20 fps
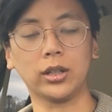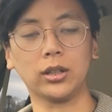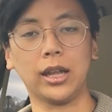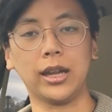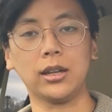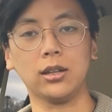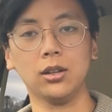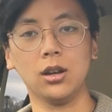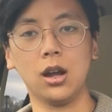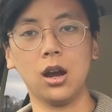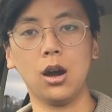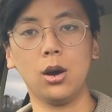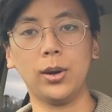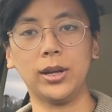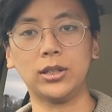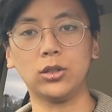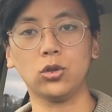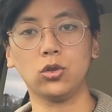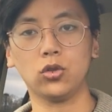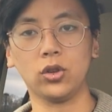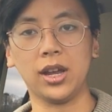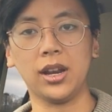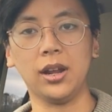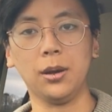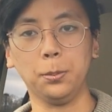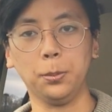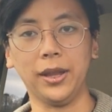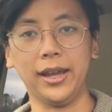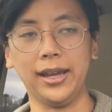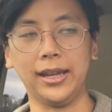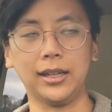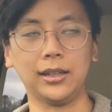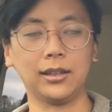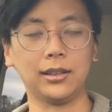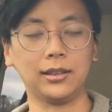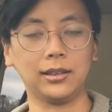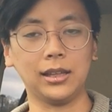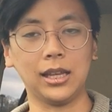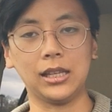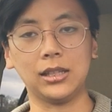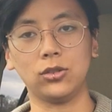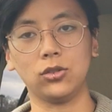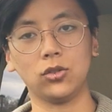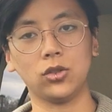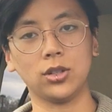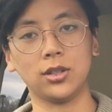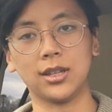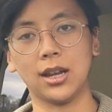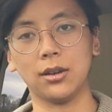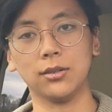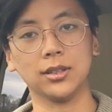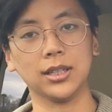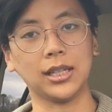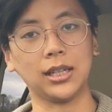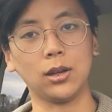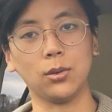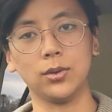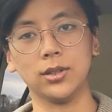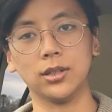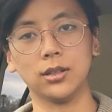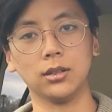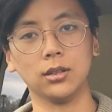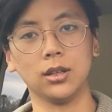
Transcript: Like, no, it's straight up like, it just sounds like it was